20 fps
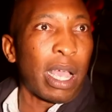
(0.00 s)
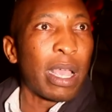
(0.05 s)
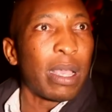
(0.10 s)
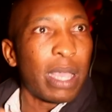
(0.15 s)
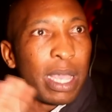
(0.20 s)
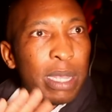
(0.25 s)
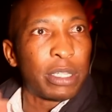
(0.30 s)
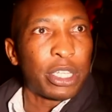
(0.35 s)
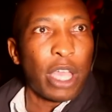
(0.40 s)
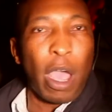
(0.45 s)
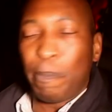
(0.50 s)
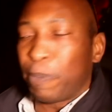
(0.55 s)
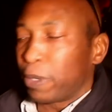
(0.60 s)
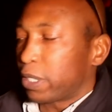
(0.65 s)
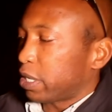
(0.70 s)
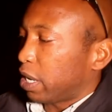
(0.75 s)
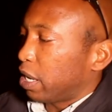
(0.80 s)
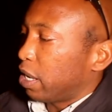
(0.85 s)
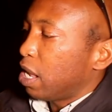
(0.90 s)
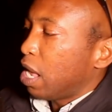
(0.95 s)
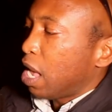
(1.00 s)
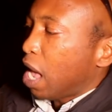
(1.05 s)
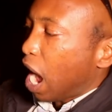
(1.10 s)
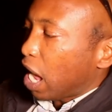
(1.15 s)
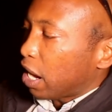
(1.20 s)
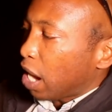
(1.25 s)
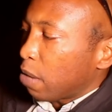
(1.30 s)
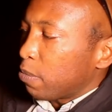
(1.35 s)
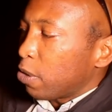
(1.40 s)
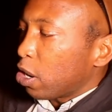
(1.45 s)
uh, interpreting. And I'm that.
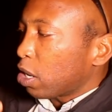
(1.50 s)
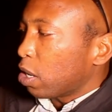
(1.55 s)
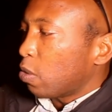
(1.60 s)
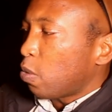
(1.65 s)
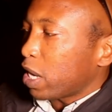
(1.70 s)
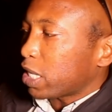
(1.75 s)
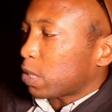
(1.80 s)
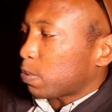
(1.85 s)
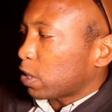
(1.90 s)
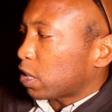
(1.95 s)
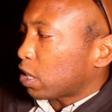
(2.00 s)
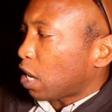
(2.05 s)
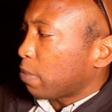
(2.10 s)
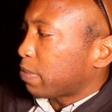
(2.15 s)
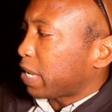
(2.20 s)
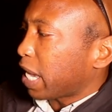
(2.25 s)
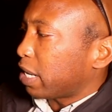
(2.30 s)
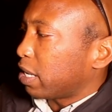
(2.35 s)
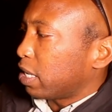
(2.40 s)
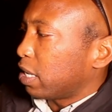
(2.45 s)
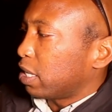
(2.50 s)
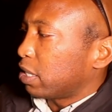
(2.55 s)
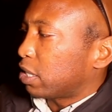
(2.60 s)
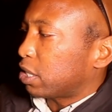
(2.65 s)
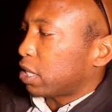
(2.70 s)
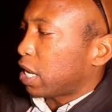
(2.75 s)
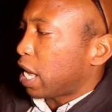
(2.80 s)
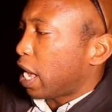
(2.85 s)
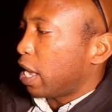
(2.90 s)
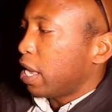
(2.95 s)
not going to waste my time getting
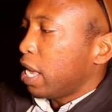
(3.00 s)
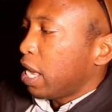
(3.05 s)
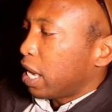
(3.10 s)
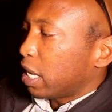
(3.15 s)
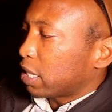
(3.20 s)
into their